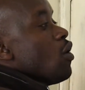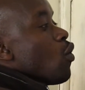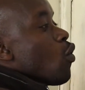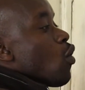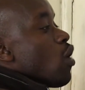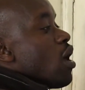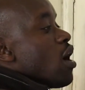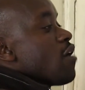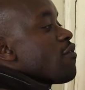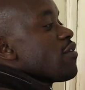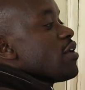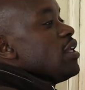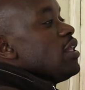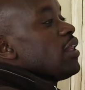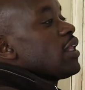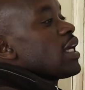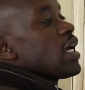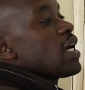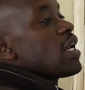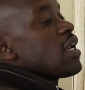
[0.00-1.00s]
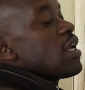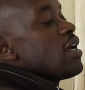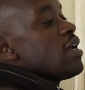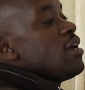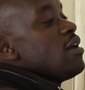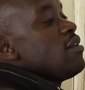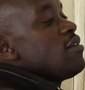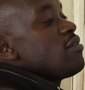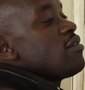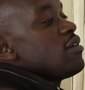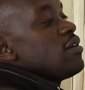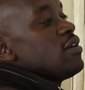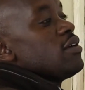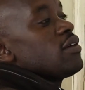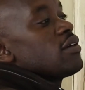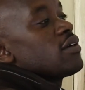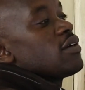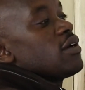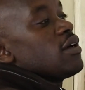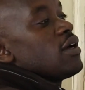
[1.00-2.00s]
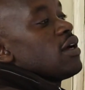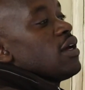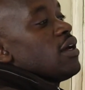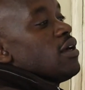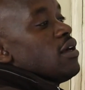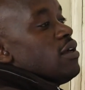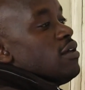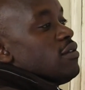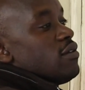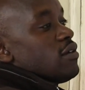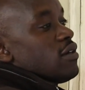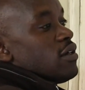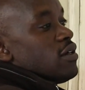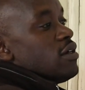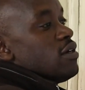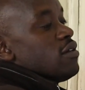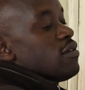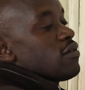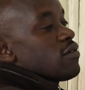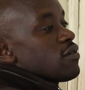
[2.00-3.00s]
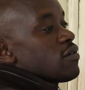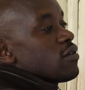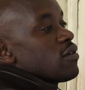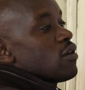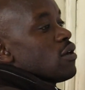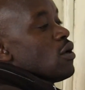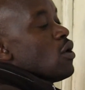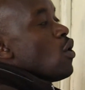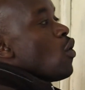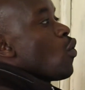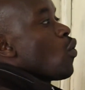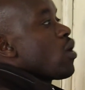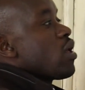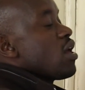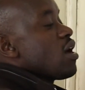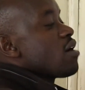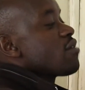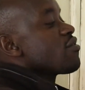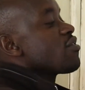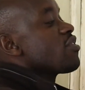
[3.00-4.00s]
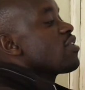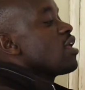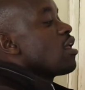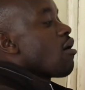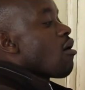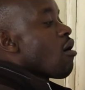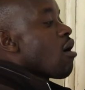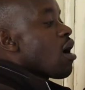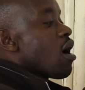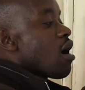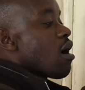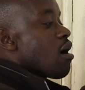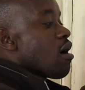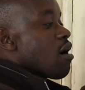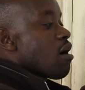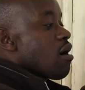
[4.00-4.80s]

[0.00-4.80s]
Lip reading: We have Intel 8088. We have Zero.